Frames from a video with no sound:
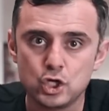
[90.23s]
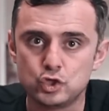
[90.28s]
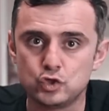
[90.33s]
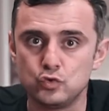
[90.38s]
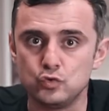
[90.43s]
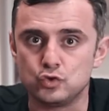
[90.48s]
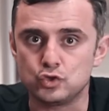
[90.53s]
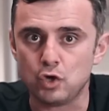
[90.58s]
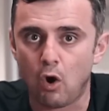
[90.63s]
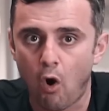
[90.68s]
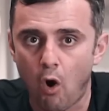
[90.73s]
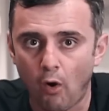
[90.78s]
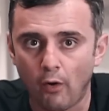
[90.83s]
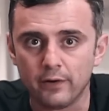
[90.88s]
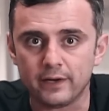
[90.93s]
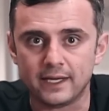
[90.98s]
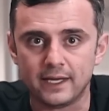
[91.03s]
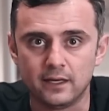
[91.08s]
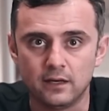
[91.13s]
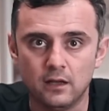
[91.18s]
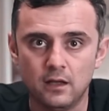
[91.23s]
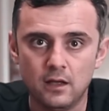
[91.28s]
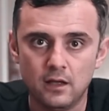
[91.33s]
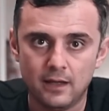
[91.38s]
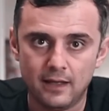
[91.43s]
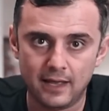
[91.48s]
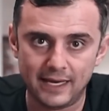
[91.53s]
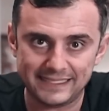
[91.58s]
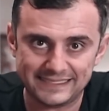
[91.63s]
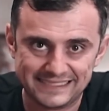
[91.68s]
to target
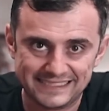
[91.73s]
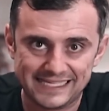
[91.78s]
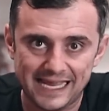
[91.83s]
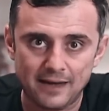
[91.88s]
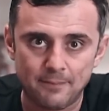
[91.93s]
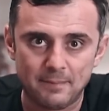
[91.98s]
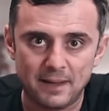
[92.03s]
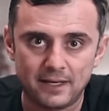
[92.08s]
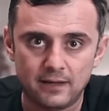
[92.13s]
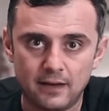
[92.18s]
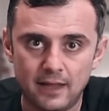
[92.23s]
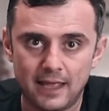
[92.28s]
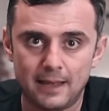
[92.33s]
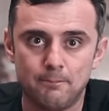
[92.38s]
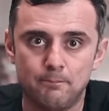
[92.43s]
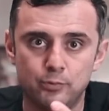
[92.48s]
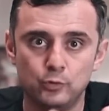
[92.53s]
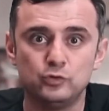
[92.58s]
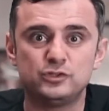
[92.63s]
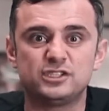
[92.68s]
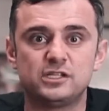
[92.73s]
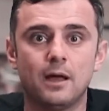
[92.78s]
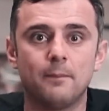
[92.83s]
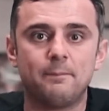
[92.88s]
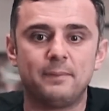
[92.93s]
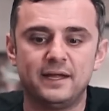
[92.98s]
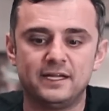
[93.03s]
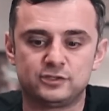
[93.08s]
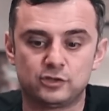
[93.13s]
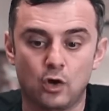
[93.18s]
a segment and boost
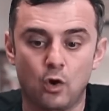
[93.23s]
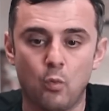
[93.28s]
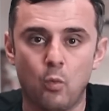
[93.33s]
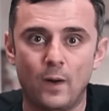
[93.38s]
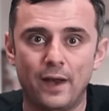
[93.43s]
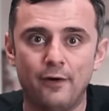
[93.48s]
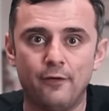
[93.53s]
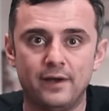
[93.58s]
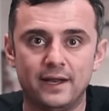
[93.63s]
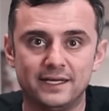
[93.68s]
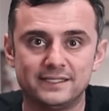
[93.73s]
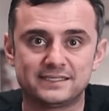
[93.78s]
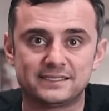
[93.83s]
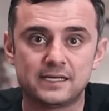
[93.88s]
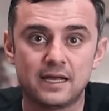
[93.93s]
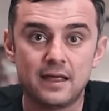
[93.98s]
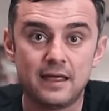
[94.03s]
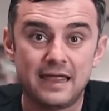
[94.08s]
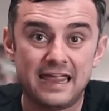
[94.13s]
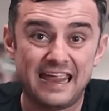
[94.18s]
up its awareness,